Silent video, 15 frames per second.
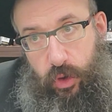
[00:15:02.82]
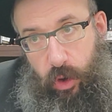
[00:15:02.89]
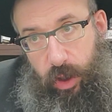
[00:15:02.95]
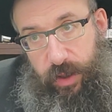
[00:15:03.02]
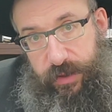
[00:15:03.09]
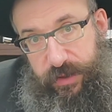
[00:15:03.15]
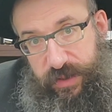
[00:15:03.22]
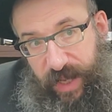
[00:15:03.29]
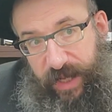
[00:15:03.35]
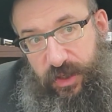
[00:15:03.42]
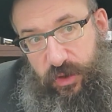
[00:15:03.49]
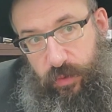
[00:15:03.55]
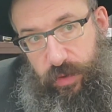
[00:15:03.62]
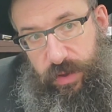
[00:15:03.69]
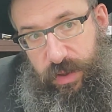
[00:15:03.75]
cause
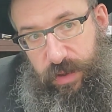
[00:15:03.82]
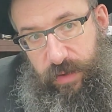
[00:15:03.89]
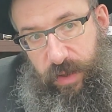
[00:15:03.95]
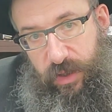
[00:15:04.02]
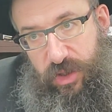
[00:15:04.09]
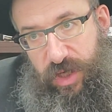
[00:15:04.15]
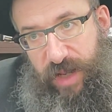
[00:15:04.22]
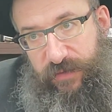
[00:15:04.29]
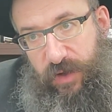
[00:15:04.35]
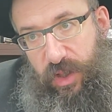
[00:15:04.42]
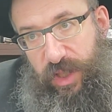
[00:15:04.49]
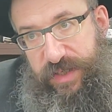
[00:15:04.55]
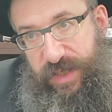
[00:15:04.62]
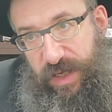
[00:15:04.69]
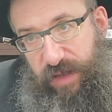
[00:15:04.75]
naturally that he should have a
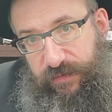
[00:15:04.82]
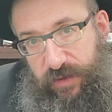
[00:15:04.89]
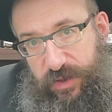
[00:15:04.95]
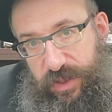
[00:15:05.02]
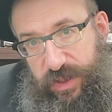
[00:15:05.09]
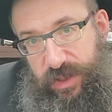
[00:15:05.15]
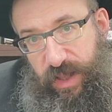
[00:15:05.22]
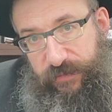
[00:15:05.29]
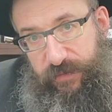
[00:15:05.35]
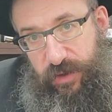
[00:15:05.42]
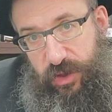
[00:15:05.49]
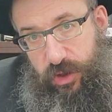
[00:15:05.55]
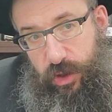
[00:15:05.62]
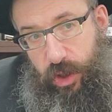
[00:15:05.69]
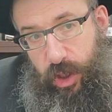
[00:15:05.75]
klais nefesh. His
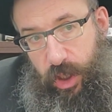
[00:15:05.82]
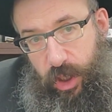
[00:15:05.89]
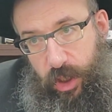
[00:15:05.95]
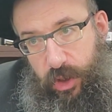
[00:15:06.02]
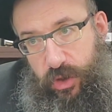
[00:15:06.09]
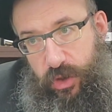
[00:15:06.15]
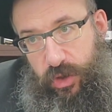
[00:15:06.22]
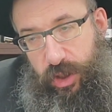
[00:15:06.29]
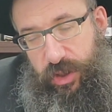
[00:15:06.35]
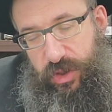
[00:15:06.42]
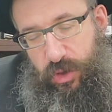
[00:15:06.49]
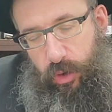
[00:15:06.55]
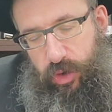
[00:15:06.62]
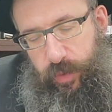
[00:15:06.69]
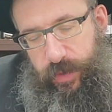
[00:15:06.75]
nefesh, his
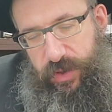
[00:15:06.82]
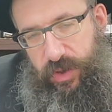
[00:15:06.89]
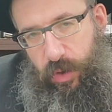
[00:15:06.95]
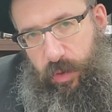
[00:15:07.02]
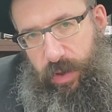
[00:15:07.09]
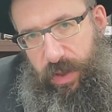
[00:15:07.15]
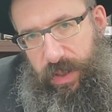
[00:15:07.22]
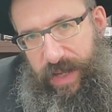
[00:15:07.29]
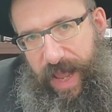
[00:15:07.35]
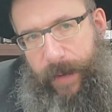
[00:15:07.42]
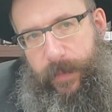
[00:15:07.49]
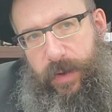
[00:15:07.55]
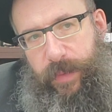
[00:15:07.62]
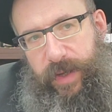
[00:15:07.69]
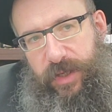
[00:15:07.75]
soul should be so
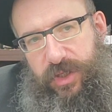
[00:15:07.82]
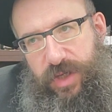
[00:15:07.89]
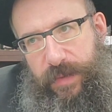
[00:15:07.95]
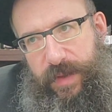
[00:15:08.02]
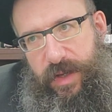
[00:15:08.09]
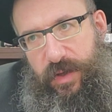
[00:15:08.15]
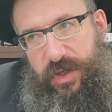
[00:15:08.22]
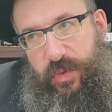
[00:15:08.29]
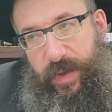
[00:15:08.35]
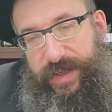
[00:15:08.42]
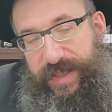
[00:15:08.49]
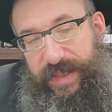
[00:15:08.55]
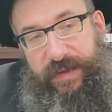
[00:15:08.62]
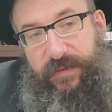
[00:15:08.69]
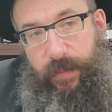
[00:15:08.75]
enamored by Hashem that he just wants
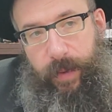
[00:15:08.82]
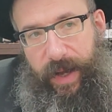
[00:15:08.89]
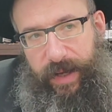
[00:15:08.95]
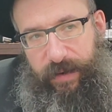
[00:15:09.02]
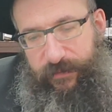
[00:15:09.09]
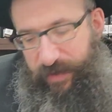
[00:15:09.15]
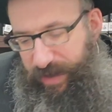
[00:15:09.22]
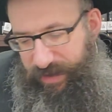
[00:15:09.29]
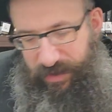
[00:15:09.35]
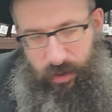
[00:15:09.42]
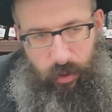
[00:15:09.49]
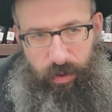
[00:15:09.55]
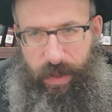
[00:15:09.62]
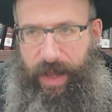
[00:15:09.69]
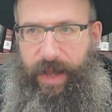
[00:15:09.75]
to leave the body. Forget his
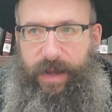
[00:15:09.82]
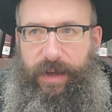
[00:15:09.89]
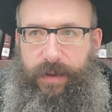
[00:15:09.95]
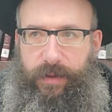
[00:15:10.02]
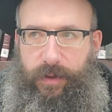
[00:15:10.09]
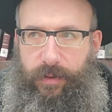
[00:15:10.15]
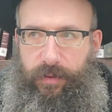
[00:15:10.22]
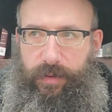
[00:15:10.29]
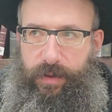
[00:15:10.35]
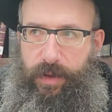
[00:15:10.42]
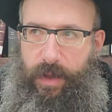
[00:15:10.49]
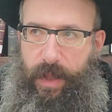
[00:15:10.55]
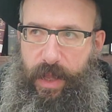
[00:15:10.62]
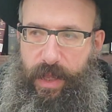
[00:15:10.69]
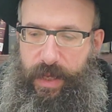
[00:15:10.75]
whole,
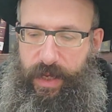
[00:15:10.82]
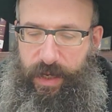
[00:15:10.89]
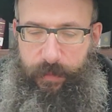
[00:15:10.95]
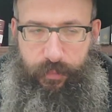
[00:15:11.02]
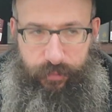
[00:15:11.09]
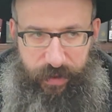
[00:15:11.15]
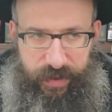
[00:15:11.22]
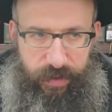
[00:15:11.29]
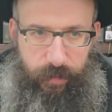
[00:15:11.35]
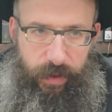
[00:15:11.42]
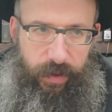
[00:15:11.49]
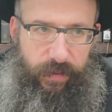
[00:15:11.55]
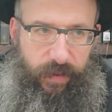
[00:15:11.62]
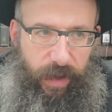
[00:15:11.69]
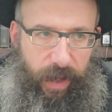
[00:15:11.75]

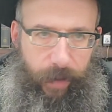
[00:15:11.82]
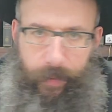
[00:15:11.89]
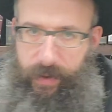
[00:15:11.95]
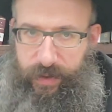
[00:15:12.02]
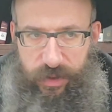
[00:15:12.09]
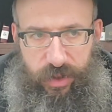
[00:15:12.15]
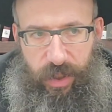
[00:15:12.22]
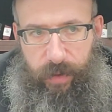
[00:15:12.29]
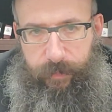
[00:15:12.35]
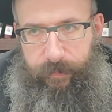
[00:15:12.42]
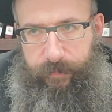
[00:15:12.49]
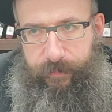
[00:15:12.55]
imprisonment. I want Hashem,